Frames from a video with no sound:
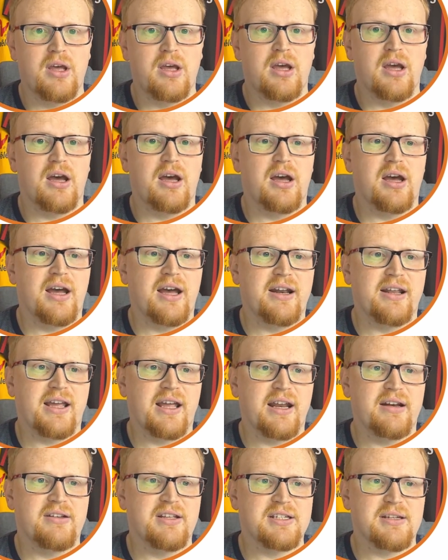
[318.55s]
And again,
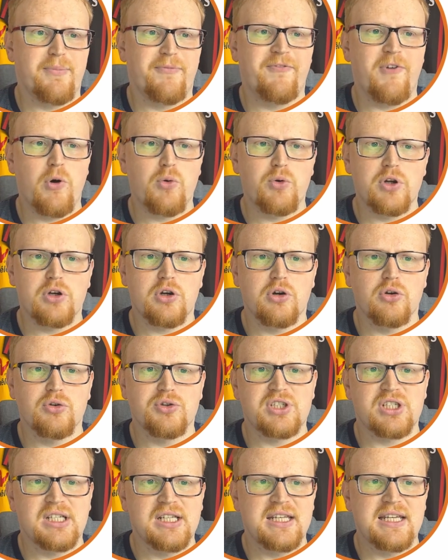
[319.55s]
there's a folder called
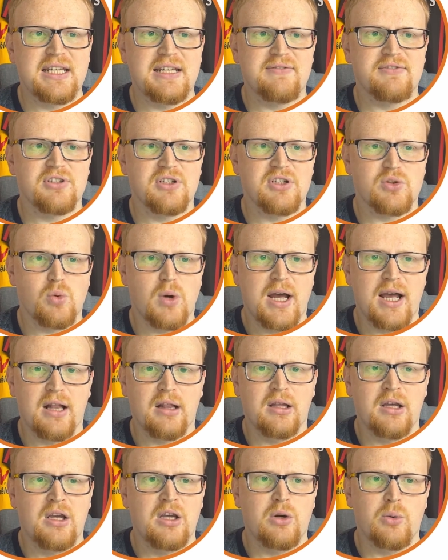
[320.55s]
Sleeves as well,
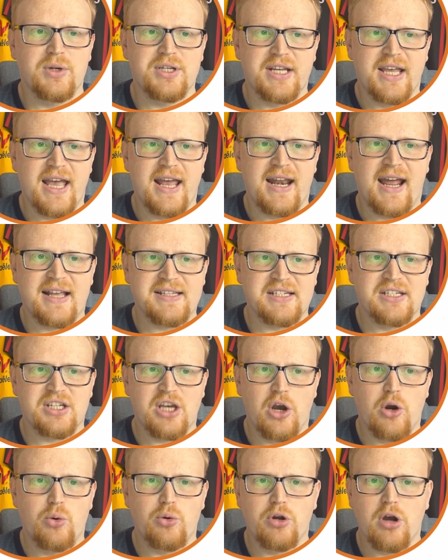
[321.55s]
which again has its
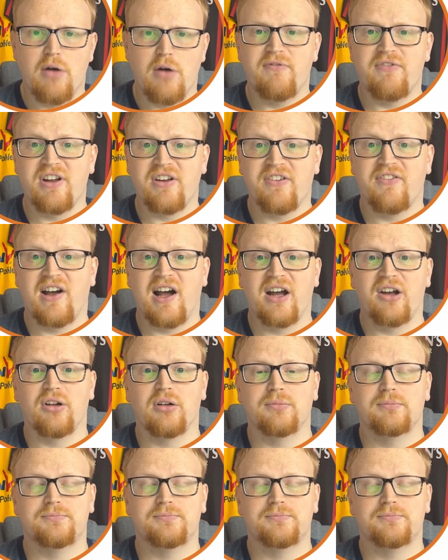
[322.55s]
own config file.